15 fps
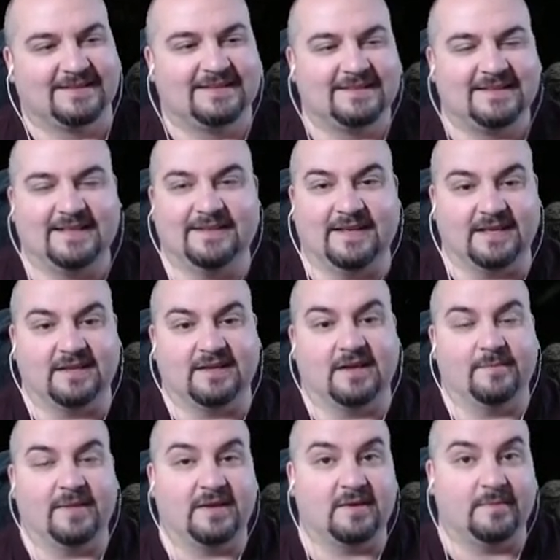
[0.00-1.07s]
And then you can go
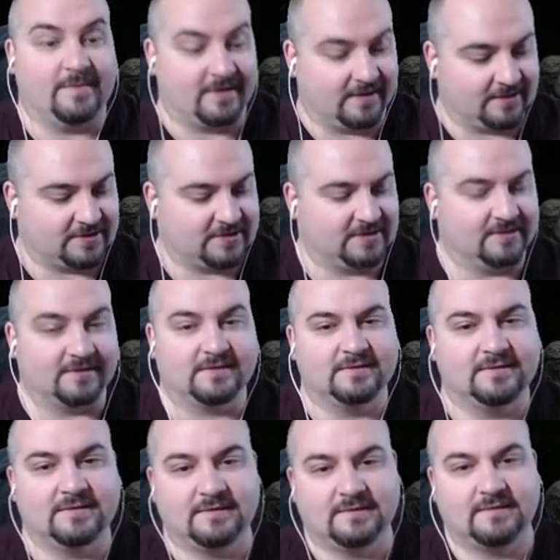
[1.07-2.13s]
make your Monarch Shield
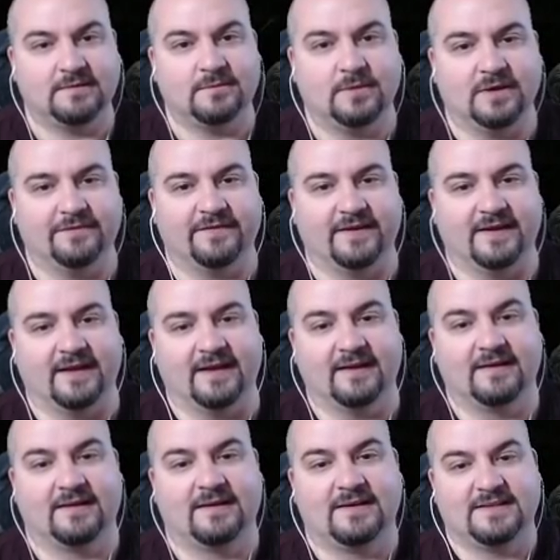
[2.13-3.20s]
with
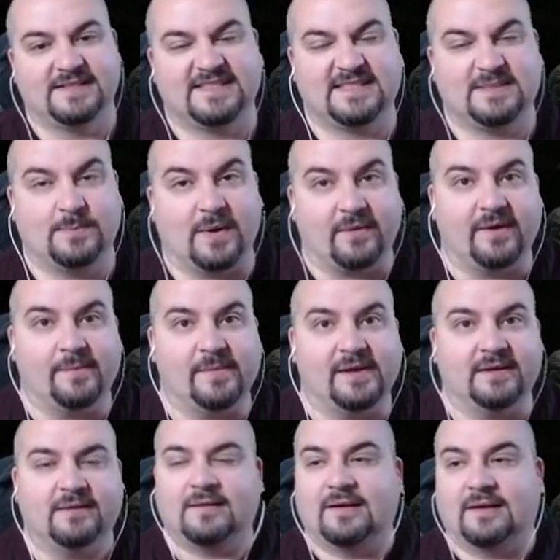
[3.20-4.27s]
Spirit, man,
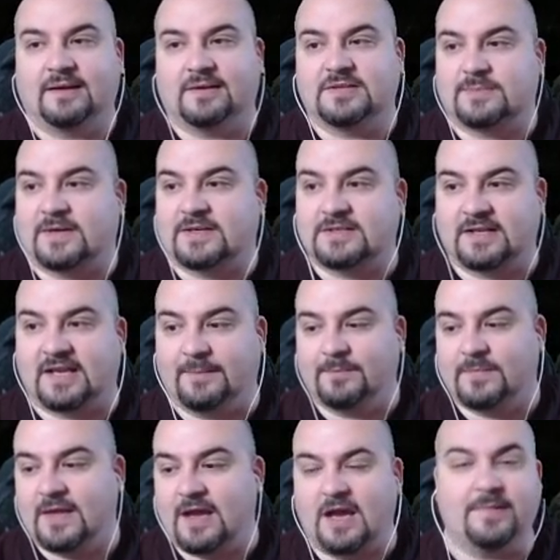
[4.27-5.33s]
and go smash the game.
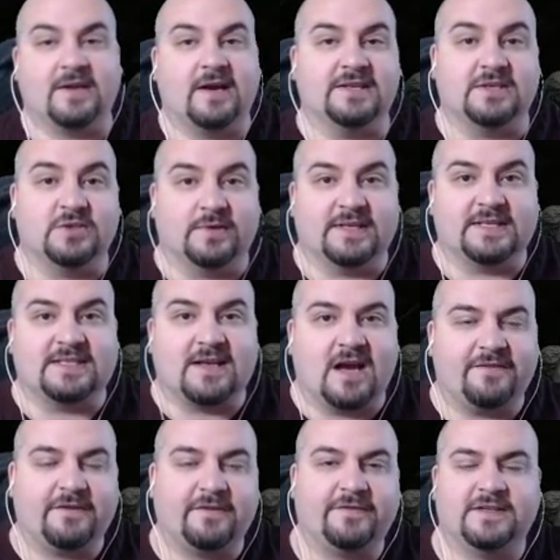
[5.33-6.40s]
Hope you guys enjoyed this guide.
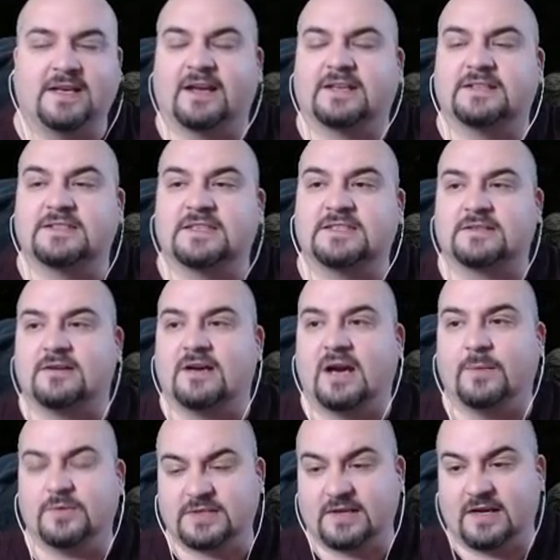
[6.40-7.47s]
Feel free to like and subscribe.
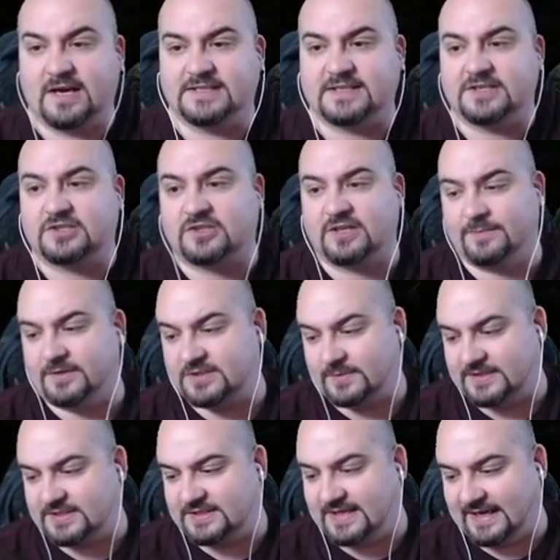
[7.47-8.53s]
Also, guys, I stream on
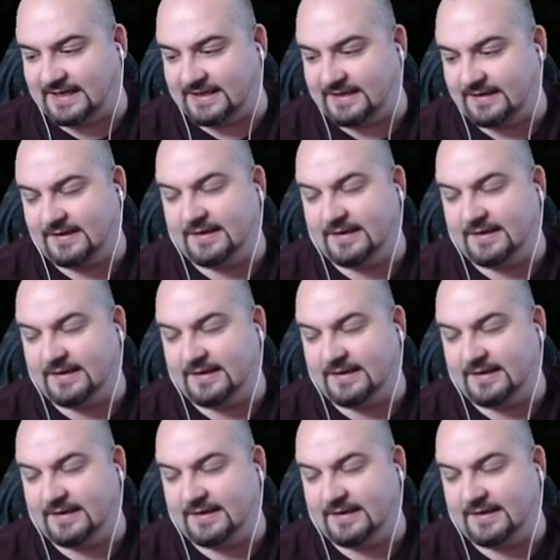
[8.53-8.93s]
Twitch daily.